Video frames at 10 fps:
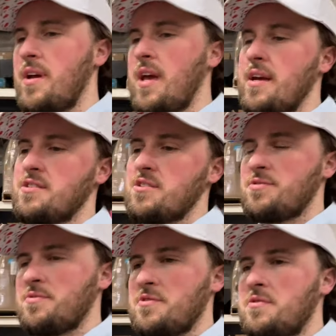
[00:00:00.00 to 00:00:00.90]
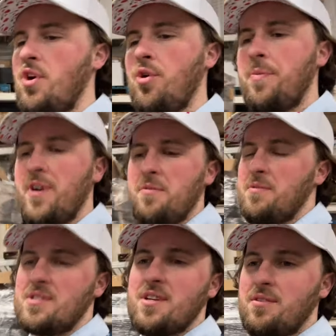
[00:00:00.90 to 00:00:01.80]
of the cases was open and
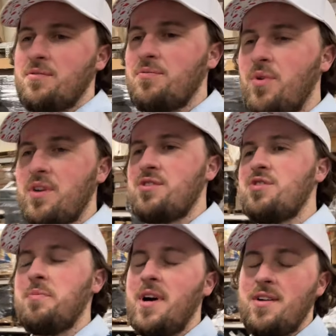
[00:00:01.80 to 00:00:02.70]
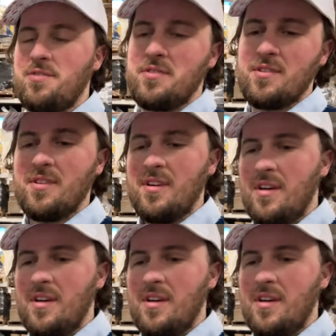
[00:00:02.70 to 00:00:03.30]
missing one or two bottles.